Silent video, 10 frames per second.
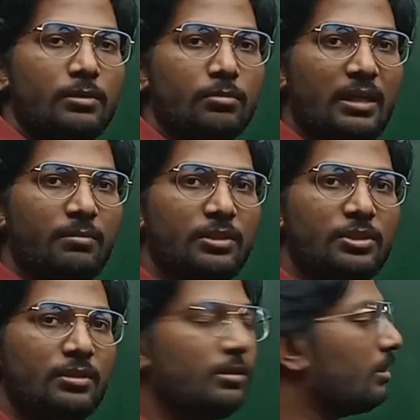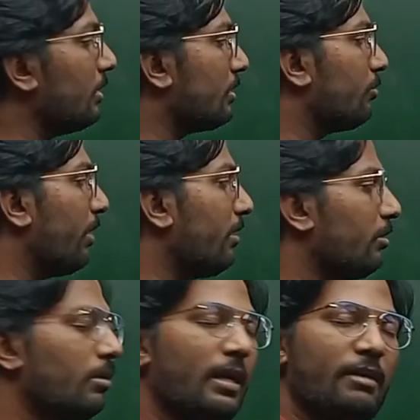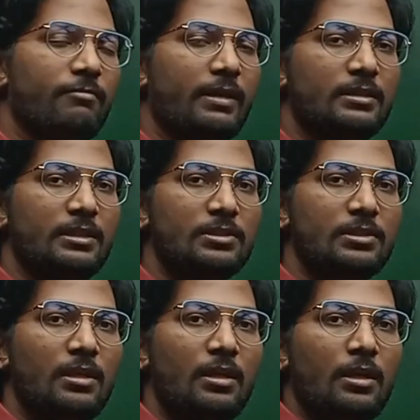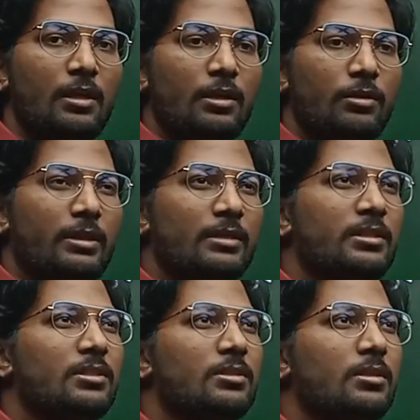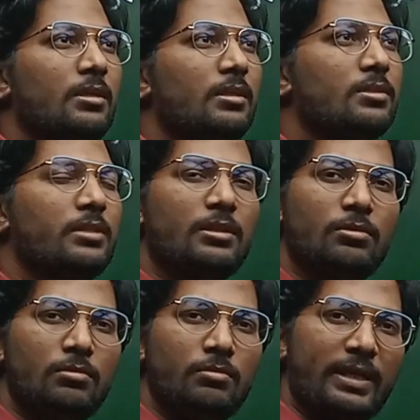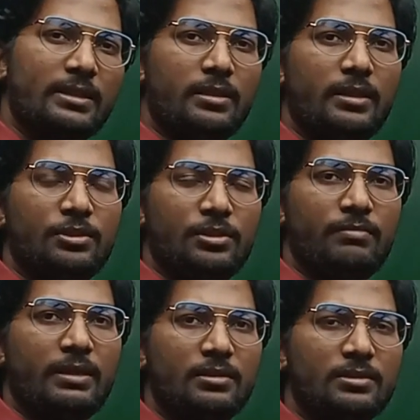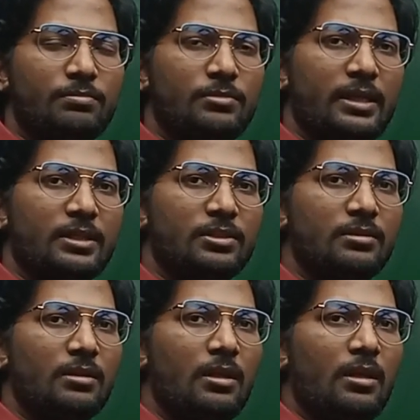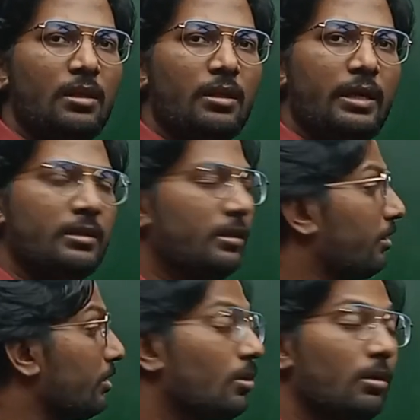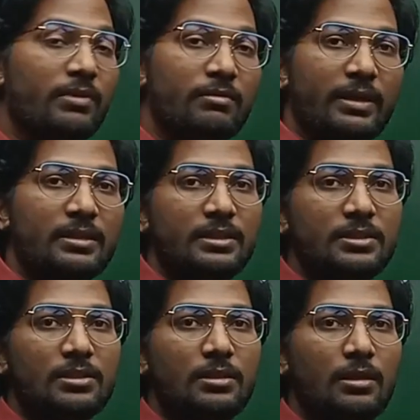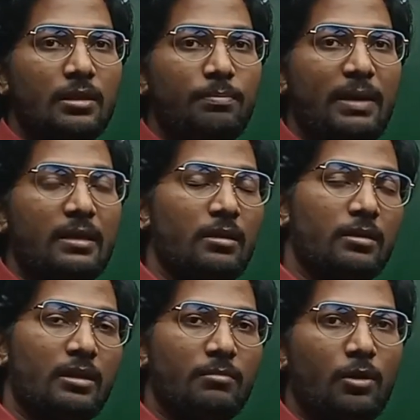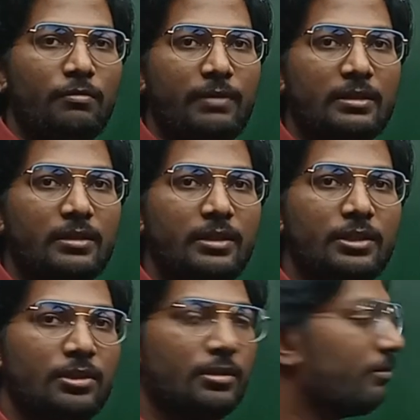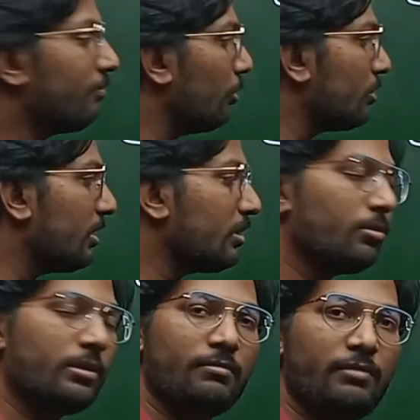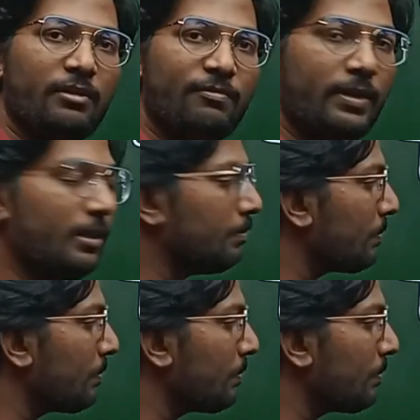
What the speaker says: two dimension is where you will have vectors. You can just stick to vector addition, vector subtraction, and resolving vectors, parallelogram law of vector addition. If those things you can verify,